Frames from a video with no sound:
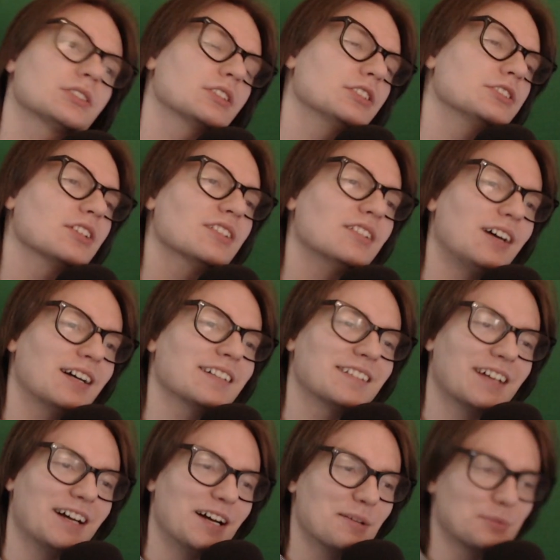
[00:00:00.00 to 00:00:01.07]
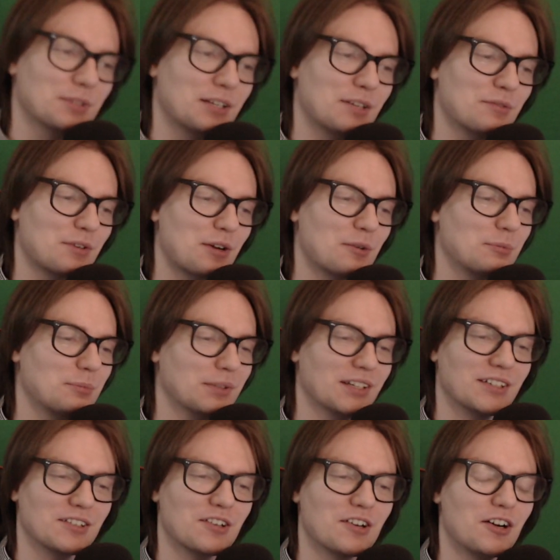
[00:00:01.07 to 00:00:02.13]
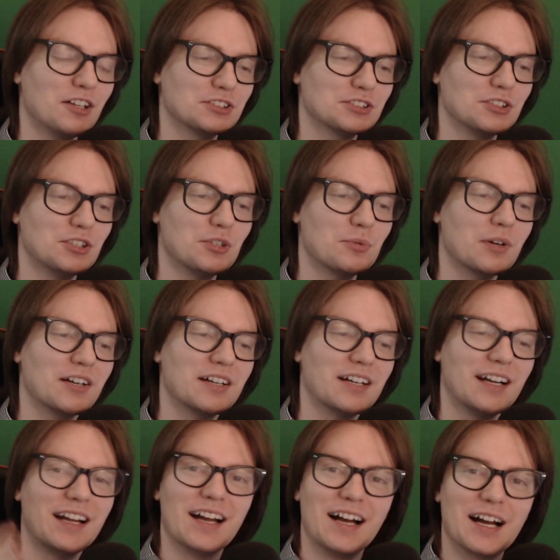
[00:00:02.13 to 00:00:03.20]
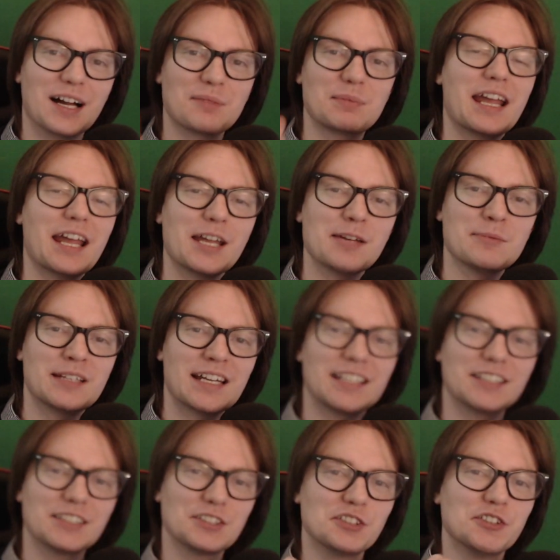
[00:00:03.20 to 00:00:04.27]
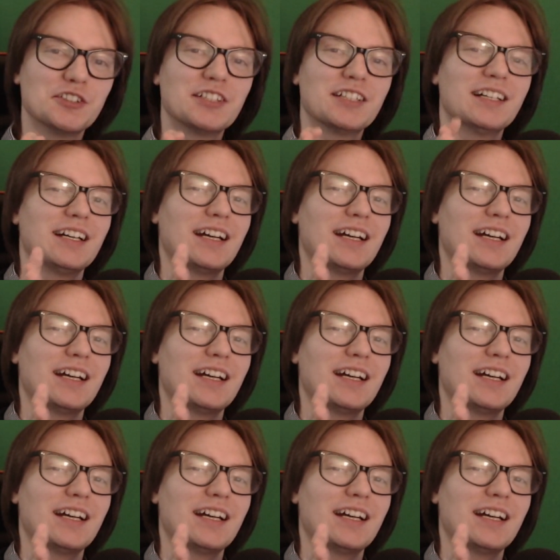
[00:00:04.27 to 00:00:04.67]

There's a lot of times whenever I would play on console where I'd aiming at a dude